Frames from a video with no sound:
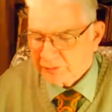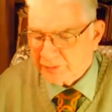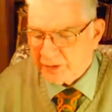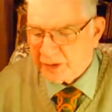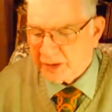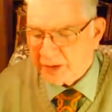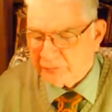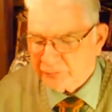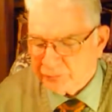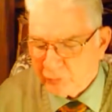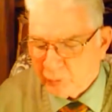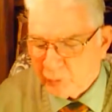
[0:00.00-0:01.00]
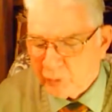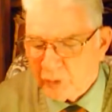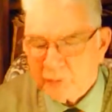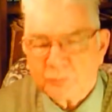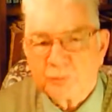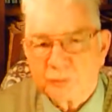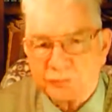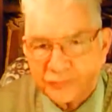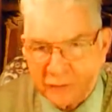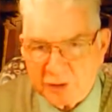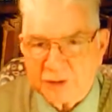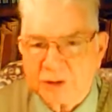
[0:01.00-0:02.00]
There are four
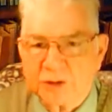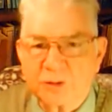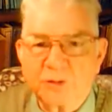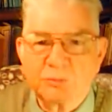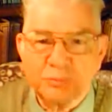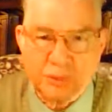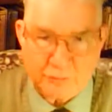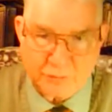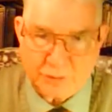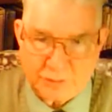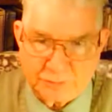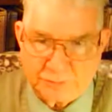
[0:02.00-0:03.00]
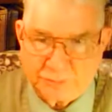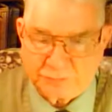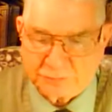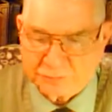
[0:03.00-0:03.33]
prophetic periods.